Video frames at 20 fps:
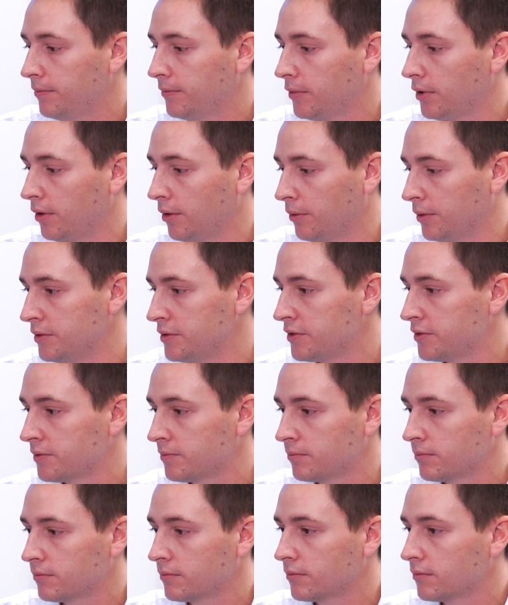it's
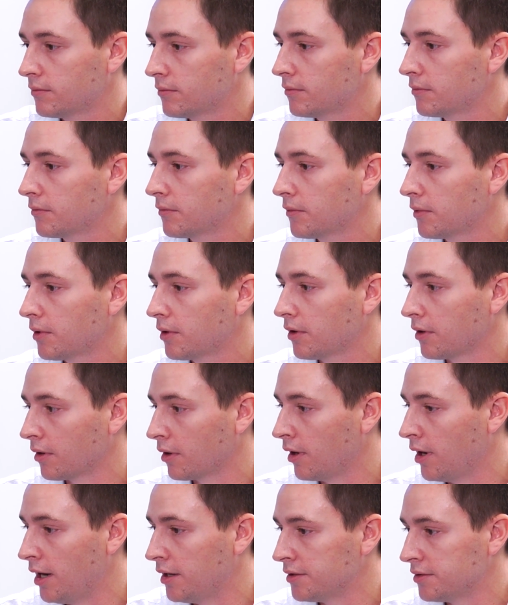going to
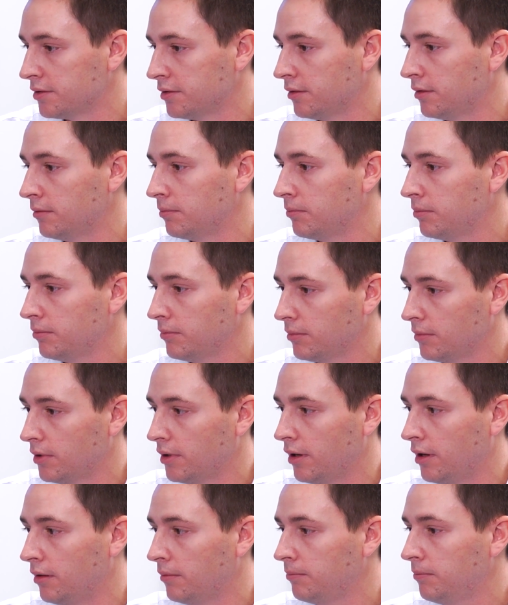cause a
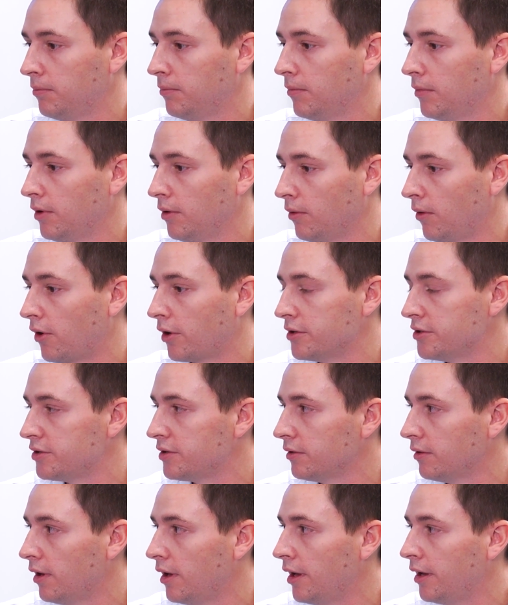large
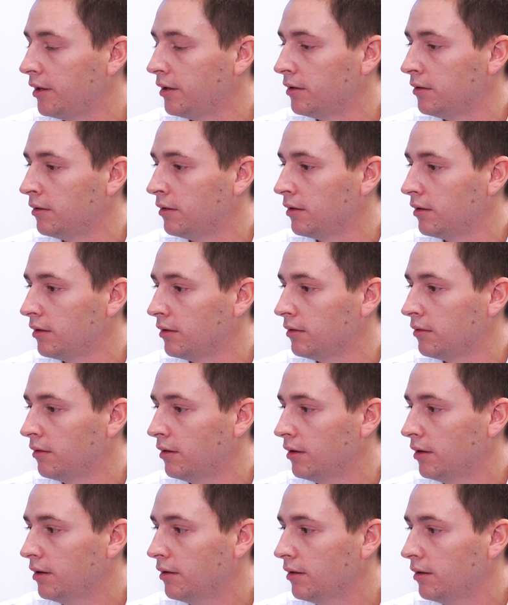delay in
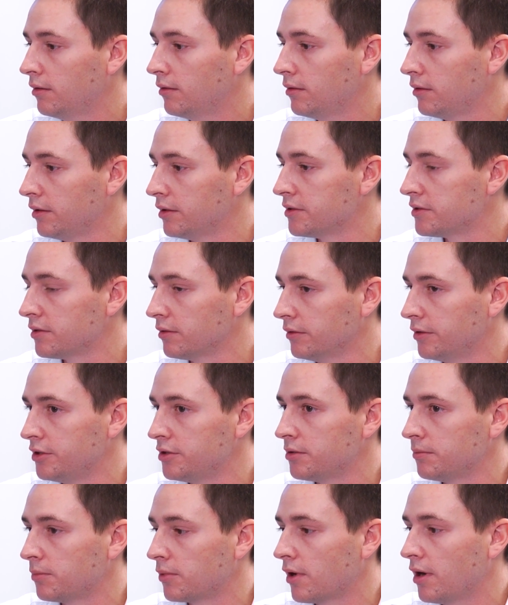the
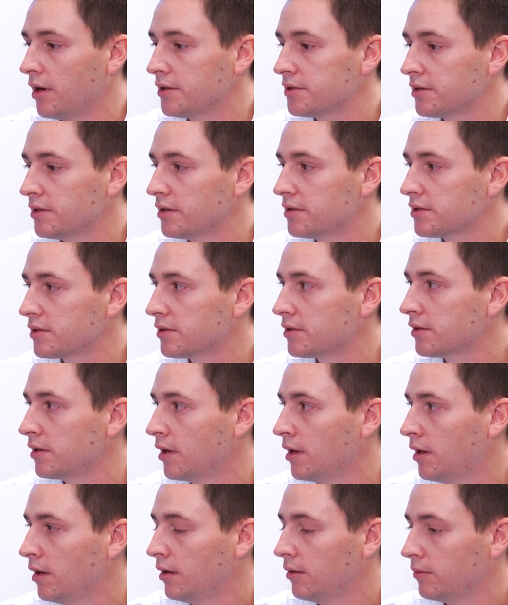installation process,
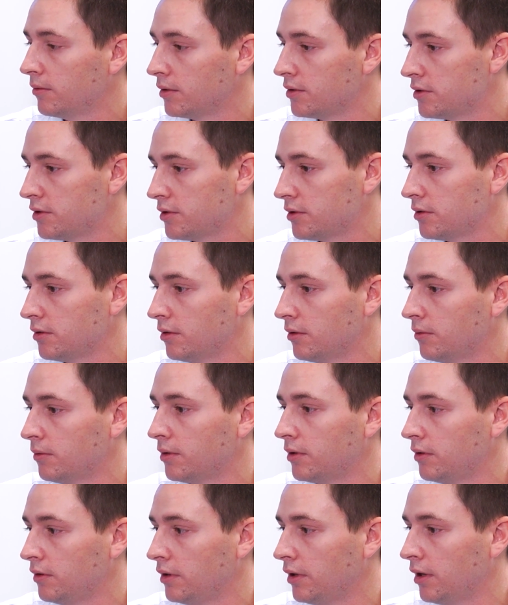which
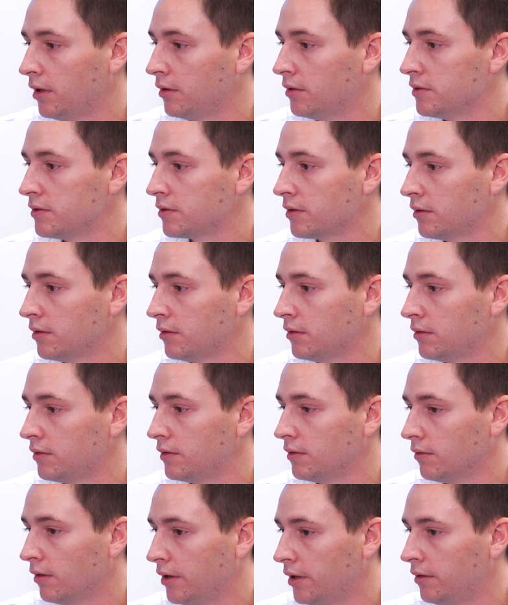in the end is going to
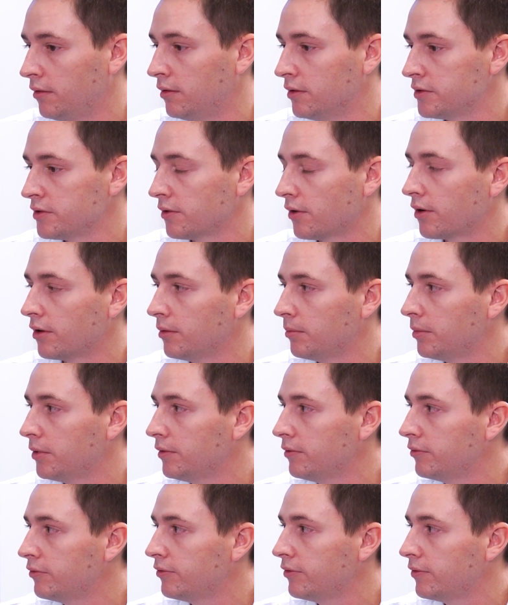delay the startup
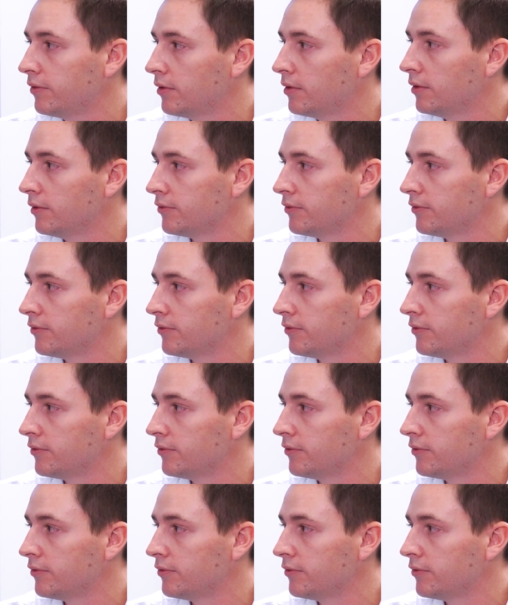of the